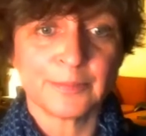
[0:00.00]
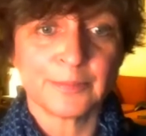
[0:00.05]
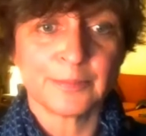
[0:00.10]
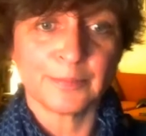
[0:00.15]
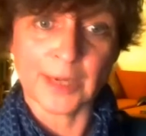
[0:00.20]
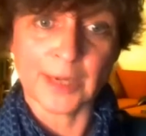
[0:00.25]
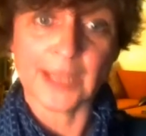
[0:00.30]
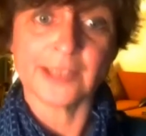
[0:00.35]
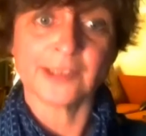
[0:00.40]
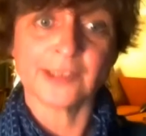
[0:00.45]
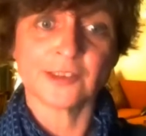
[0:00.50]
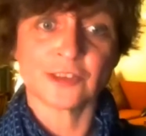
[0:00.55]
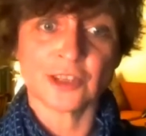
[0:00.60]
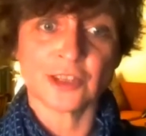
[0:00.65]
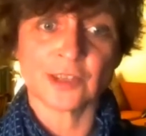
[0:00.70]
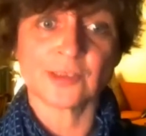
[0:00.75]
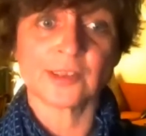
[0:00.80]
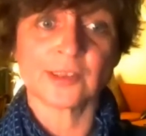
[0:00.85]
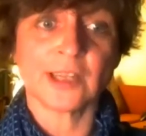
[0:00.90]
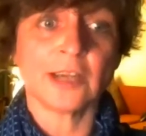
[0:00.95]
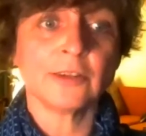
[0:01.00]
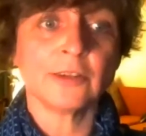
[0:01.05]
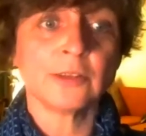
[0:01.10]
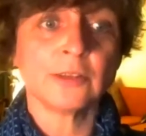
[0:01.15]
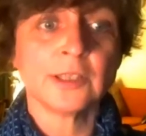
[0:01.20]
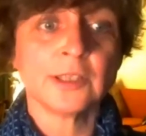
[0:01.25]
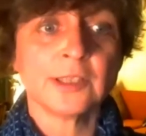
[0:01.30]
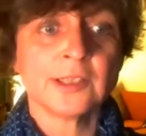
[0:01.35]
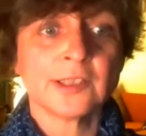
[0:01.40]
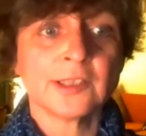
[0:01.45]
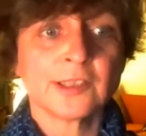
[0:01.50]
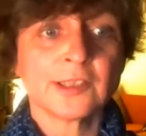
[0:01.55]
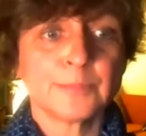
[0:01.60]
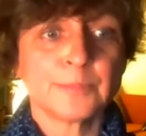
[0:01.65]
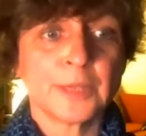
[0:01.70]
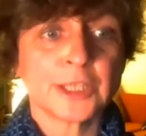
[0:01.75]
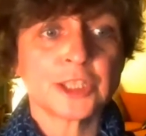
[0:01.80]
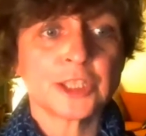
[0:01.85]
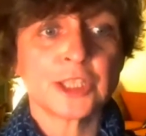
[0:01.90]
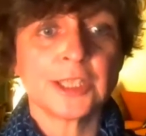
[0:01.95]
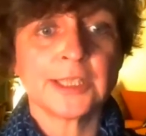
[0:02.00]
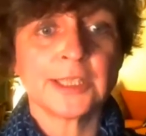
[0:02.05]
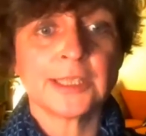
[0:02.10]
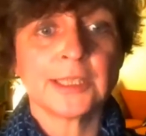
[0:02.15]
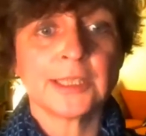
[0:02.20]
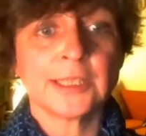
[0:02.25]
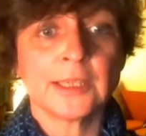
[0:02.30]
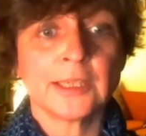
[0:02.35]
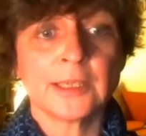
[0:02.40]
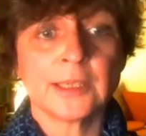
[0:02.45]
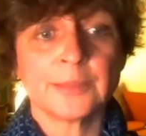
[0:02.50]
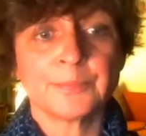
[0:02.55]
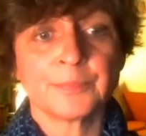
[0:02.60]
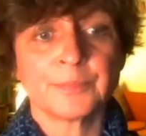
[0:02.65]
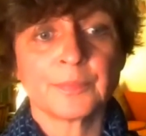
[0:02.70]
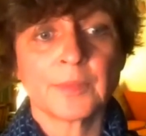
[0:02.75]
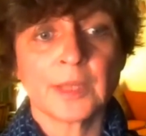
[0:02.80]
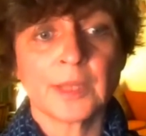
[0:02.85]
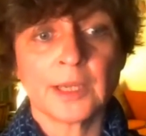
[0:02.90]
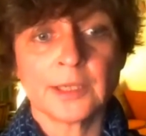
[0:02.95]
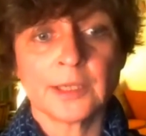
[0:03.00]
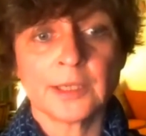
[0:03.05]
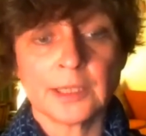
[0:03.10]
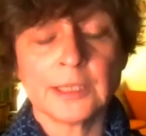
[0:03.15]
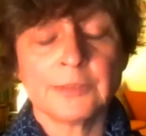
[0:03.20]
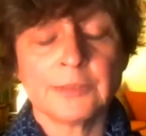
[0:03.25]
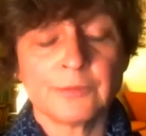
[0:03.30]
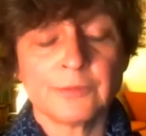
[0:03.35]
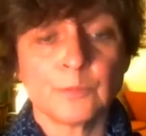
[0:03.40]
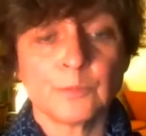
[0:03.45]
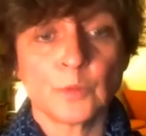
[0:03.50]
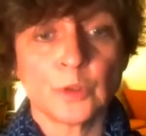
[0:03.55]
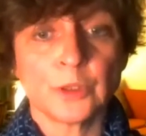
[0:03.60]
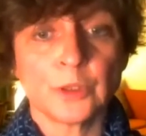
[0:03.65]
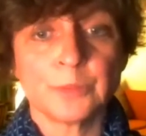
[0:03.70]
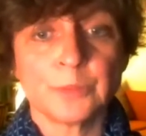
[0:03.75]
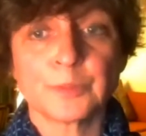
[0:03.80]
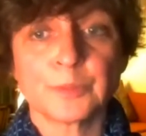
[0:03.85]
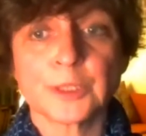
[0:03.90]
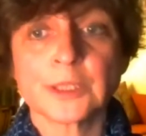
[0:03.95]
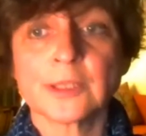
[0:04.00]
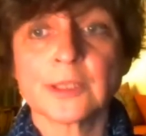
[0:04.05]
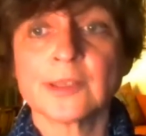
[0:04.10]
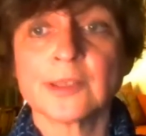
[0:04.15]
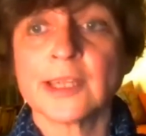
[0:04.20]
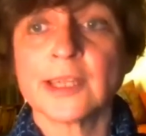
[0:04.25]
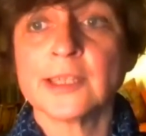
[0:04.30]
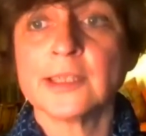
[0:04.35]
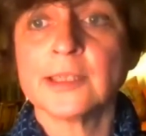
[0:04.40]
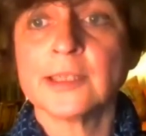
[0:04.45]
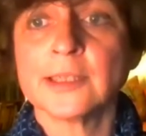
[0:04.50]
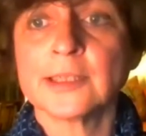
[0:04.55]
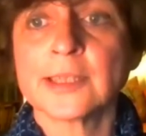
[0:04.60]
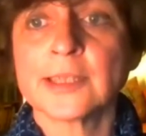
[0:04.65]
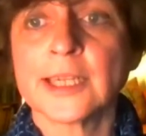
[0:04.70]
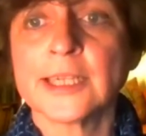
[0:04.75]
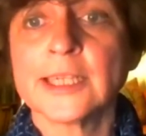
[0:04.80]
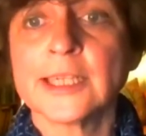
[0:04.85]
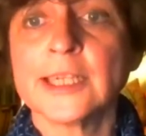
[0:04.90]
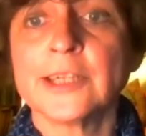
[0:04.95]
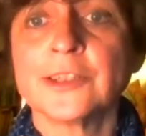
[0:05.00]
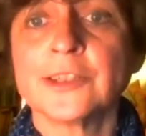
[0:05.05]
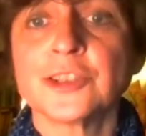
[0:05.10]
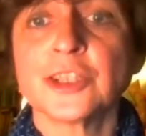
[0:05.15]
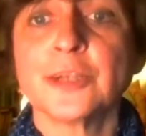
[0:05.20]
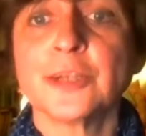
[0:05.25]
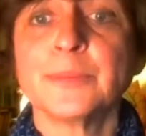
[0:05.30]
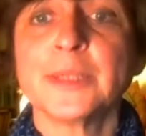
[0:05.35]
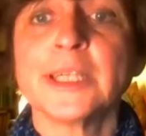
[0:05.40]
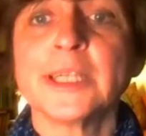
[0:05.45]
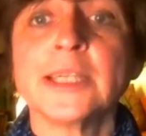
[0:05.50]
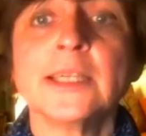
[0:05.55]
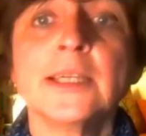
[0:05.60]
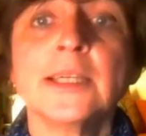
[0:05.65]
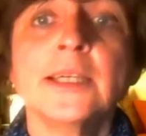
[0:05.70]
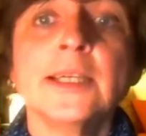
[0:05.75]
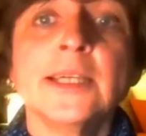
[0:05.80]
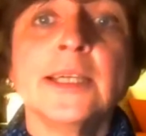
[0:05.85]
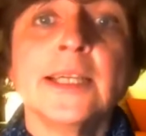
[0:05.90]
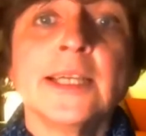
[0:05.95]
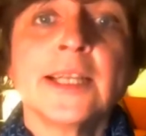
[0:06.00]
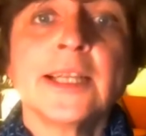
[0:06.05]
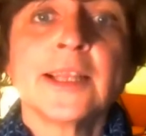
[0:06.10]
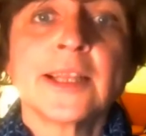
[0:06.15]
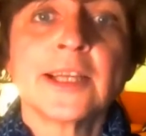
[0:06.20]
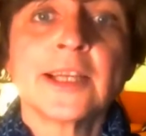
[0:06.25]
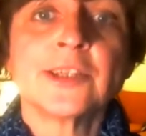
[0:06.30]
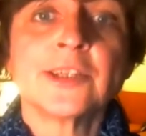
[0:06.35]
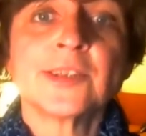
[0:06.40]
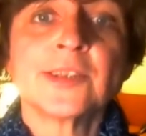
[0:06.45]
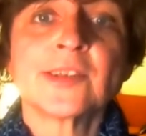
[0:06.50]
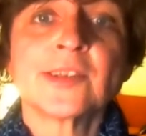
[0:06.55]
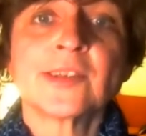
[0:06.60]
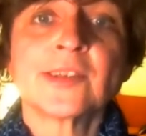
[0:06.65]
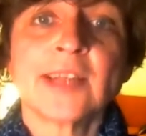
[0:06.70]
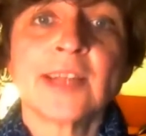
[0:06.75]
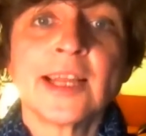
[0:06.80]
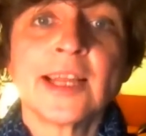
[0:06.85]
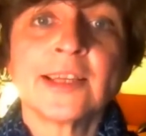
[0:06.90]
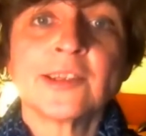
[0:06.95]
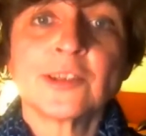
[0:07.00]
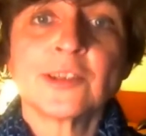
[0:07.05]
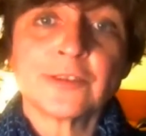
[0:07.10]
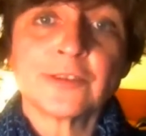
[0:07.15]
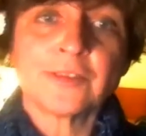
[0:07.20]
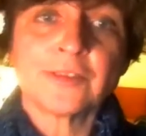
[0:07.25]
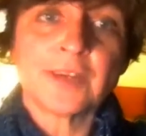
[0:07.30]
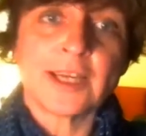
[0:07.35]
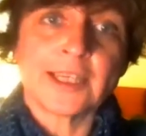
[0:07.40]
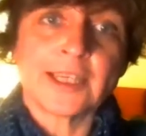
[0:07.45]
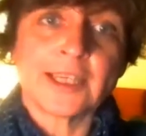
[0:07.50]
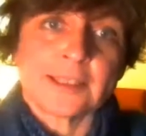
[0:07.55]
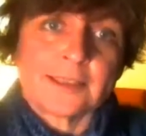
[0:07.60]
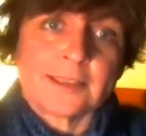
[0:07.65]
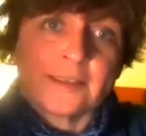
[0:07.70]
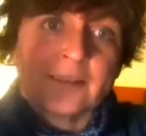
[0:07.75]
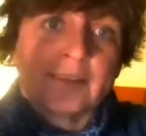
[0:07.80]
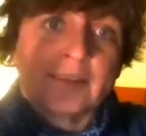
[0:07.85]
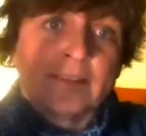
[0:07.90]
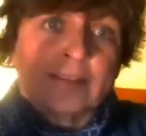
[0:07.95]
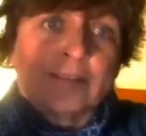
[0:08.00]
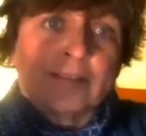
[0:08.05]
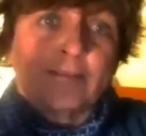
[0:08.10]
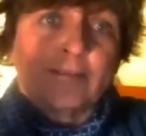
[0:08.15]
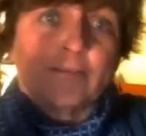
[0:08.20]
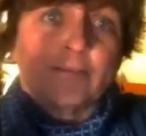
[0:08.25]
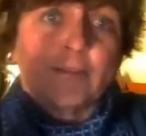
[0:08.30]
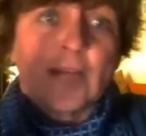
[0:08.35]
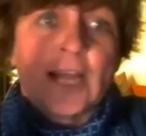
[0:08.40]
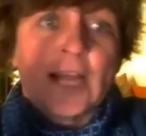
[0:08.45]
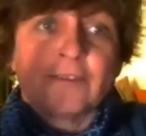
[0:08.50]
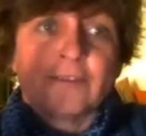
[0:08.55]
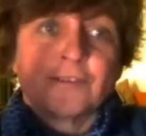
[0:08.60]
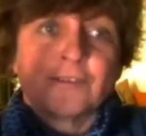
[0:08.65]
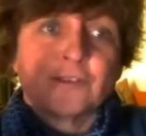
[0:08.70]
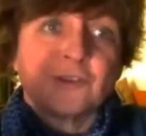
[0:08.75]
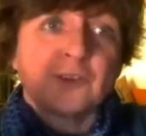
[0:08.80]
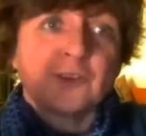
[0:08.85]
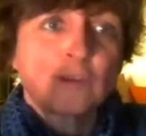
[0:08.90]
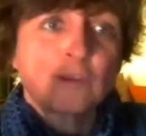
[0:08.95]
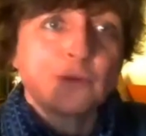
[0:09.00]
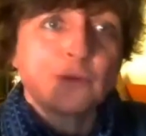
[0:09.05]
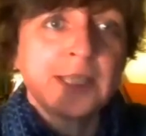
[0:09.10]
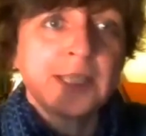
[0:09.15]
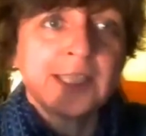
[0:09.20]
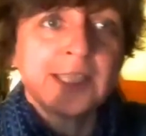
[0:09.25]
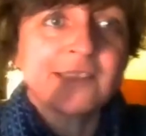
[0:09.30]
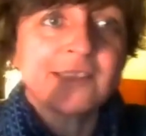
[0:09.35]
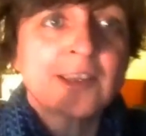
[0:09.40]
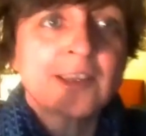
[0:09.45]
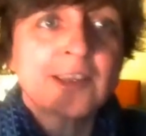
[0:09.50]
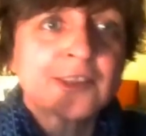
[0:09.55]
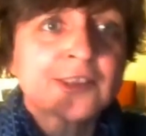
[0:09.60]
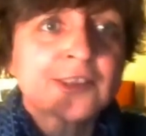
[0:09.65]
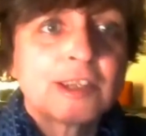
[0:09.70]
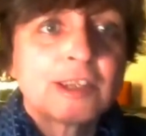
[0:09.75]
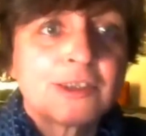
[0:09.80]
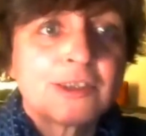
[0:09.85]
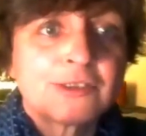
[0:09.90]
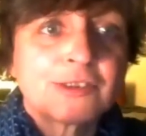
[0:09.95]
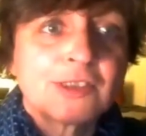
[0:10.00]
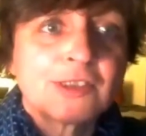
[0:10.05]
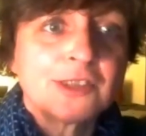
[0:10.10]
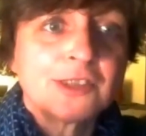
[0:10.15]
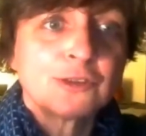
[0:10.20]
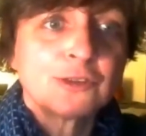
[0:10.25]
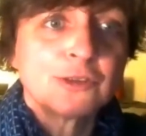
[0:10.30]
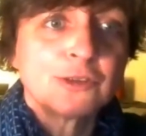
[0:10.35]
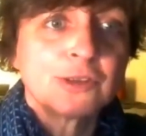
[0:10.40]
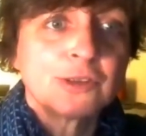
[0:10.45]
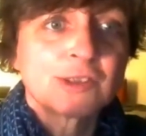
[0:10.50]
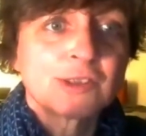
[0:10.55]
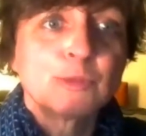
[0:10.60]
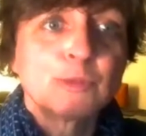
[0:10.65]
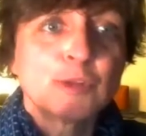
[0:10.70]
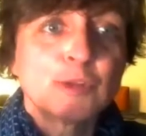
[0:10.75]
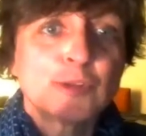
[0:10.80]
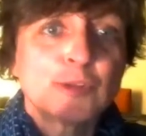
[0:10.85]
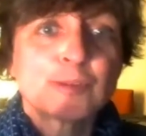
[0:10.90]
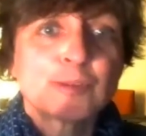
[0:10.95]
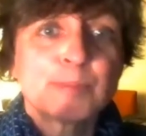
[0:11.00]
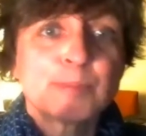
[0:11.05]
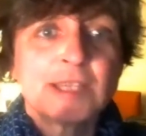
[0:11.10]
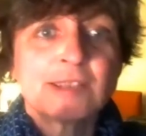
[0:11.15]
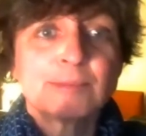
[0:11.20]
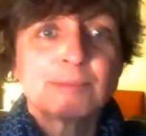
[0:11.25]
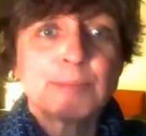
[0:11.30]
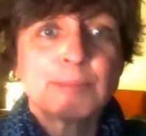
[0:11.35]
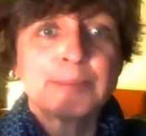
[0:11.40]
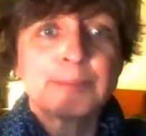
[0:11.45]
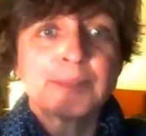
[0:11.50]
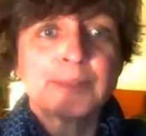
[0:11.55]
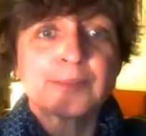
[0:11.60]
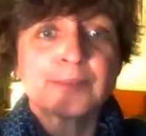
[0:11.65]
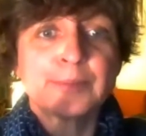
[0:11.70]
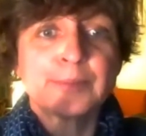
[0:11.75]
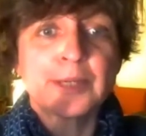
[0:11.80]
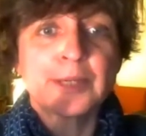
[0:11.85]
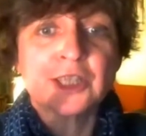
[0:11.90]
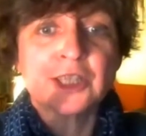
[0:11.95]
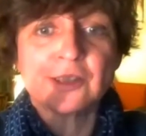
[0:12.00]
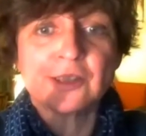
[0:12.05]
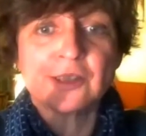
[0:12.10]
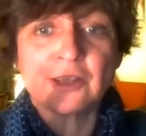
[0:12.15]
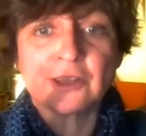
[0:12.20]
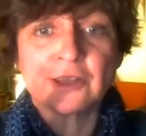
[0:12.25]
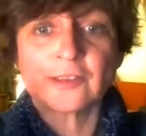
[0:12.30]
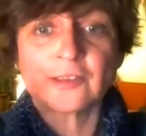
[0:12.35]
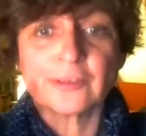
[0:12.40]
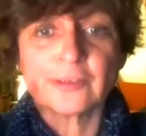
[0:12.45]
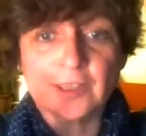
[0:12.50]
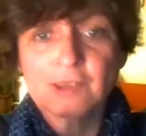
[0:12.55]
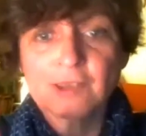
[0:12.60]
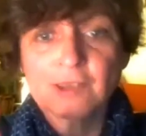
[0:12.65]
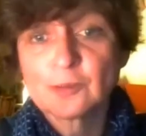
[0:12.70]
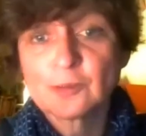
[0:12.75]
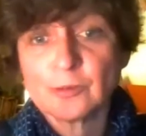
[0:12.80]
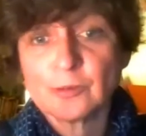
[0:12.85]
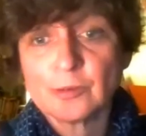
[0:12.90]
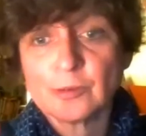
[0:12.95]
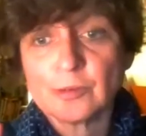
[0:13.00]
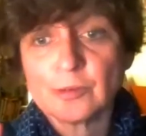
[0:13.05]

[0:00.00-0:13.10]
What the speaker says: place just now, especially and even more in Britain than here in Germany. There is a sense of like we have to squeeze ourselves into a small space, maybe especially those of us who